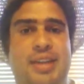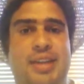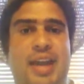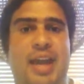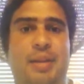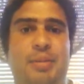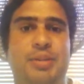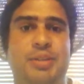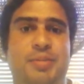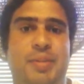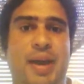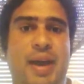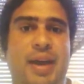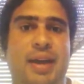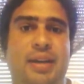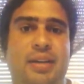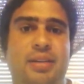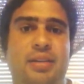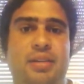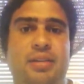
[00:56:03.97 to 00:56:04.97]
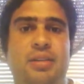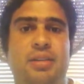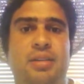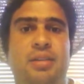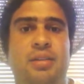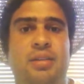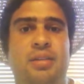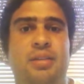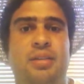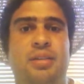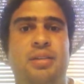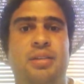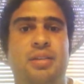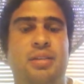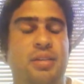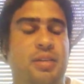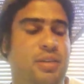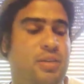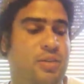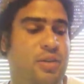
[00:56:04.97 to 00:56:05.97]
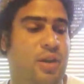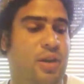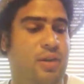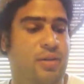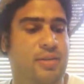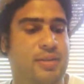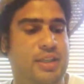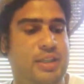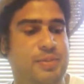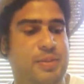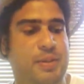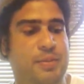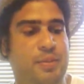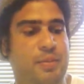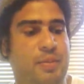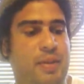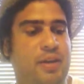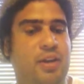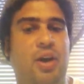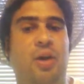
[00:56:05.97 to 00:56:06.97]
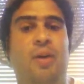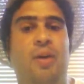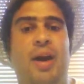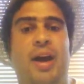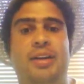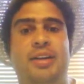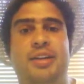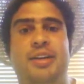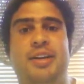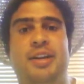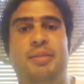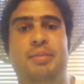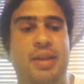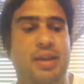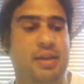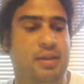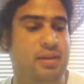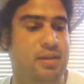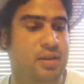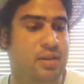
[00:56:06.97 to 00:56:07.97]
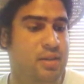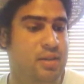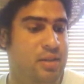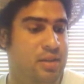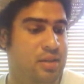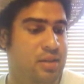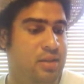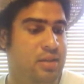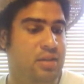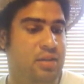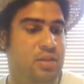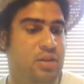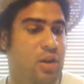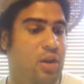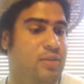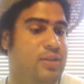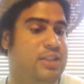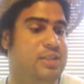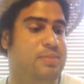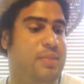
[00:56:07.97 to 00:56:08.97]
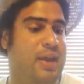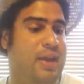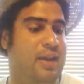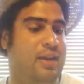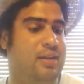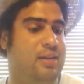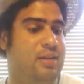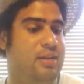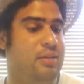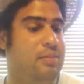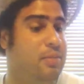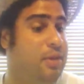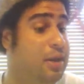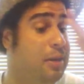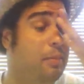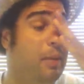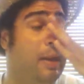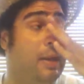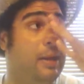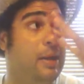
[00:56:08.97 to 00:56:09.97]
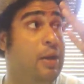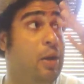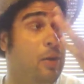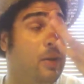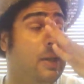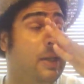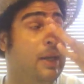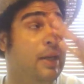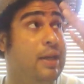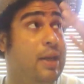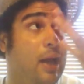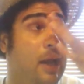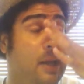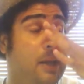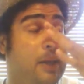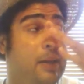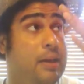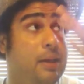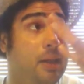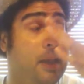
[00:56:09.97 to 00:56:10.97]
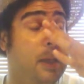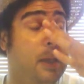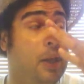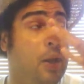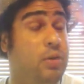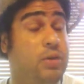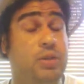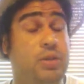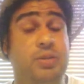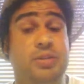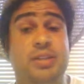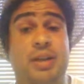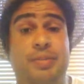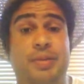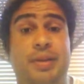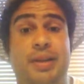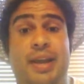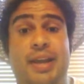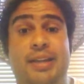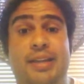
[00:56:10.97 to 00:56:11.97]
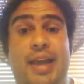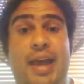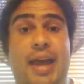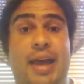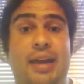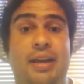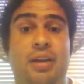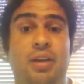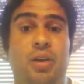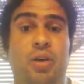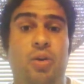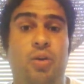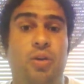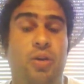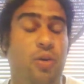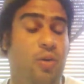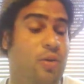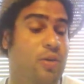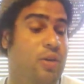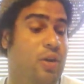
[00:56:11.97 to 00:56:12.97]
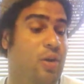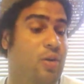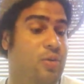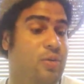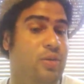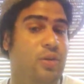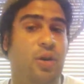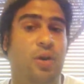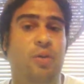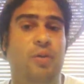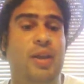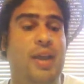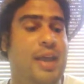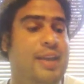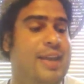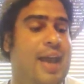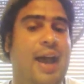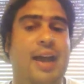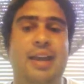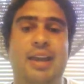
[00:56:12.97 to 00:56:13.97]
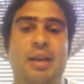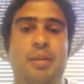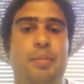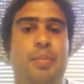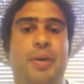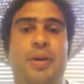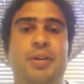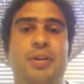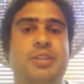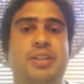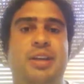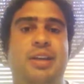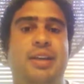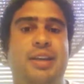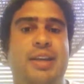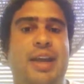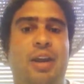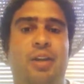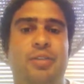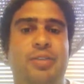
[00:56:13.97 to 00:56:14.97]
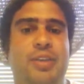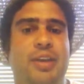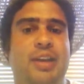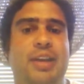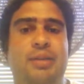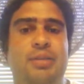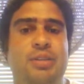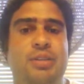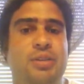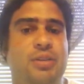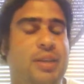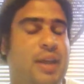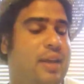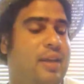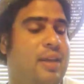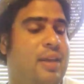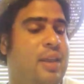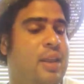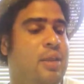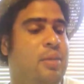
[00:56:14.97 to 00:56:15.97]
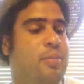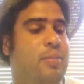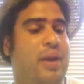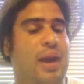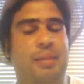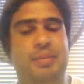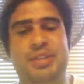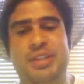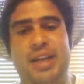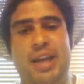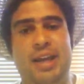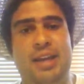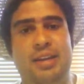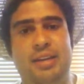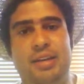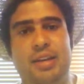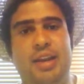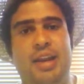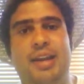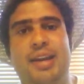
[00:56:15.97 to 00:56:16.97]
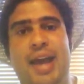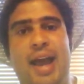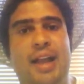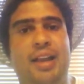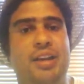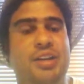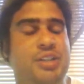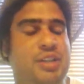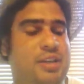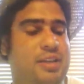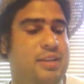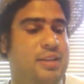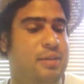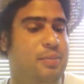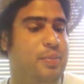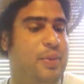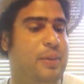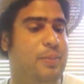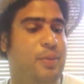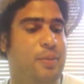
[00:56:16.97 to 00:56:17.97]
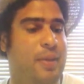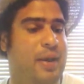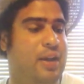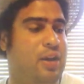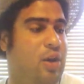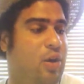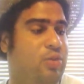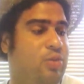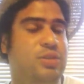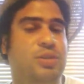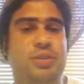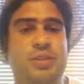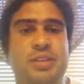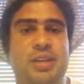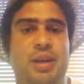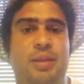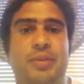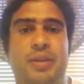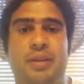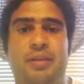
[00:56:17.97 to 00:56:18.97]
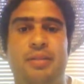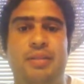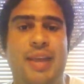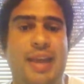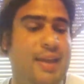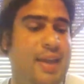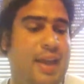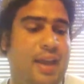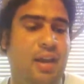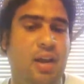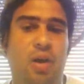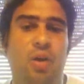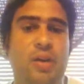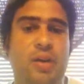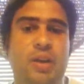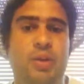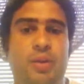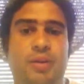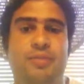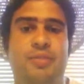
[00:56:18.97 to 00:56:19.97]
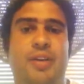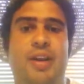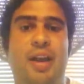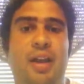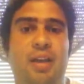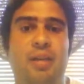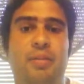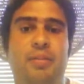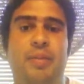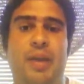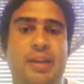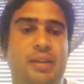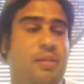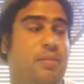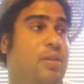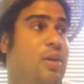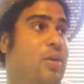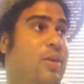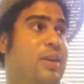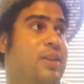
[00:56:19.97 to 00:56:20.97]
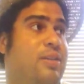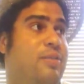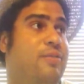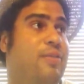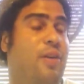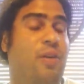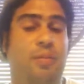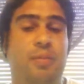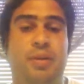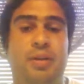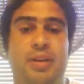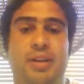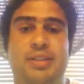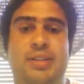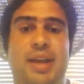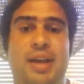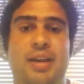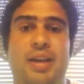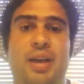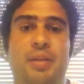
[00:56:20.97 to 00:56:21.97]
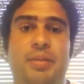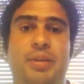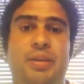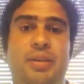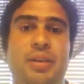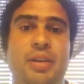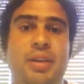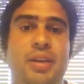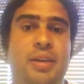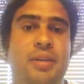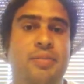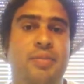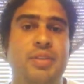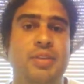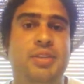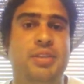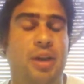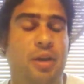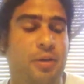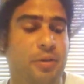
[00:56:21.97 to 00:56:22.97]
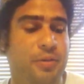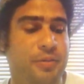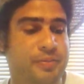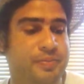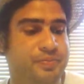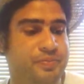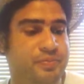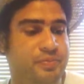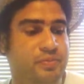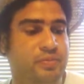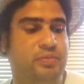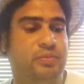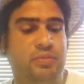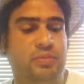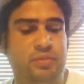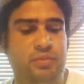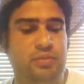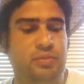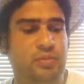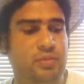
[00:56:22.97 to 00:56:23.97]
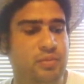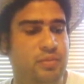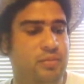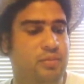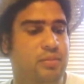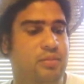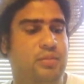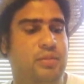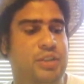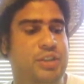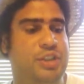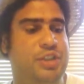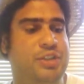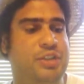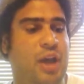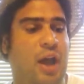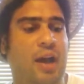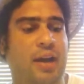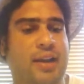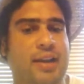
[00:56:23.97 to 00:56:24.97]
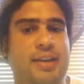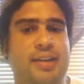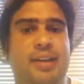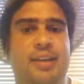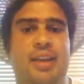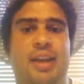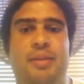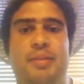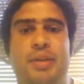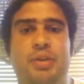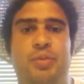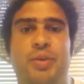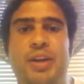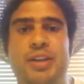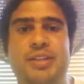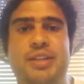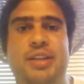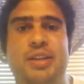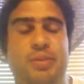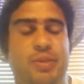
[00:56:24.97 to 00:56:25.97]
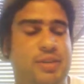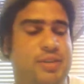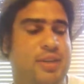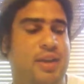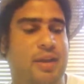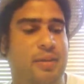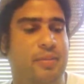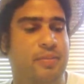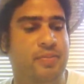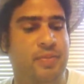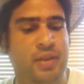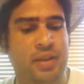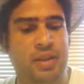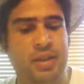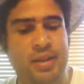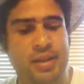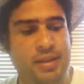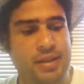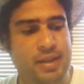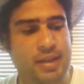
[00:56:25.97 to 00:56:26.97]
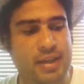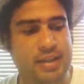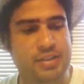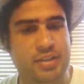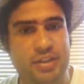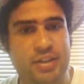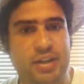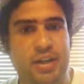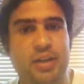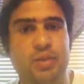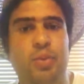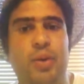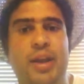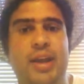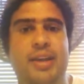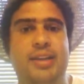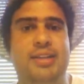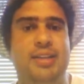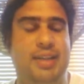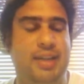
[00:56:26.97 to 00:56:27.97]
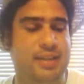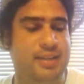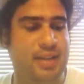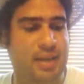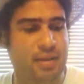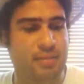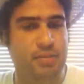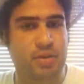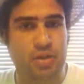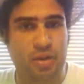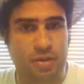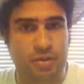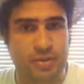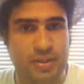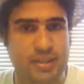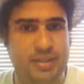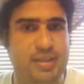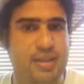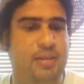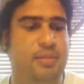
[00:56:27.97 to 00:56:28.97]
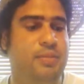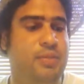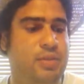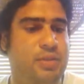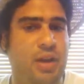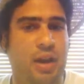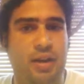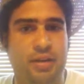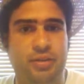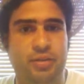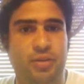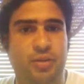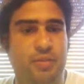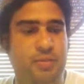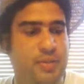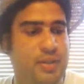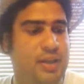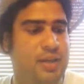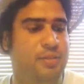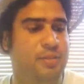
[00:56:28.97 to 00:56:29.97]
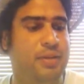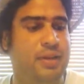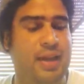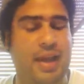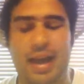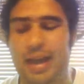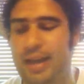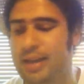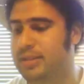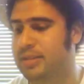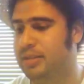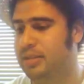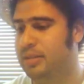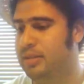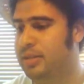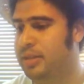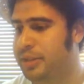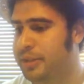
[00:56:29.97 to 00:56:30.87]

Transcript: the camel's back. You know, these people might go on to commit, you know, this man might go get a gun and go do something like that. Or go, not him personally, I don't think he would do that, but I'm saying analogy that people might go do something. They can't go anywhere for help. I tell them, go get the phone book. It's not coming. So just talking to them and reasoning with them is a good way to get them, you know, you talk to them, get them relaxed.